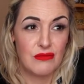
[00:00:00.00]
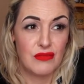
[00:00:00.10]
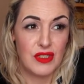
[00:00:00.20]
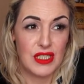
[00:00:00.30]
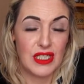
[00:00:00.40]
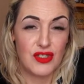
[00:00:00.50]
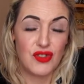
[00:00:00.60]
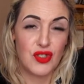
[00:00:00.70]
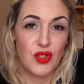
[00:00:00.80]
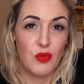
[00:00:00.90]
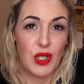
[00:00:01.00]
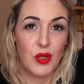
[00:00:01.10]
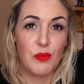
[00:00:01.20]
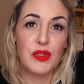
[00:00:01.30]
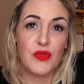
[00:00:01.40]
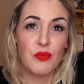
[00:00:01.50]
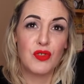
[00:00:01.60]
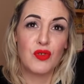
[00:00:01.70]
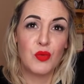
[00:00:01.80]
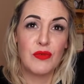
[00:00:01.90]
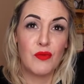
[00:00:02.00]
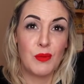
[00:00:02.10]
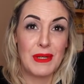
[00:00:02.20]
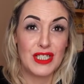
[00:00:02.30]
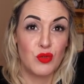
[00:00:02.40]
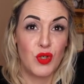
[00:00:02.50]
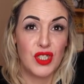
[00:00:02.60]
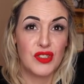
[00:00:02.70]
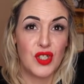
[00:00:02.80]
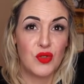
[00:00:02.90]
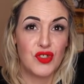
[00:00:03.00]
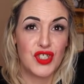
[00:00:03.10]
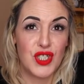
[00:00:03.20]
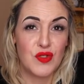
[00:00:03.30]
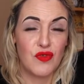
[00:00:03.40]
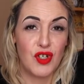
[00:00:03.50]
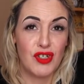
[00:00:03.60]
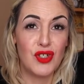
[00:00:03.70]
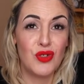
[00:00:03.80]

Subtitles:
You think you're just going to wake up and someone's going to wave up a magical wand, it's all going to change for you?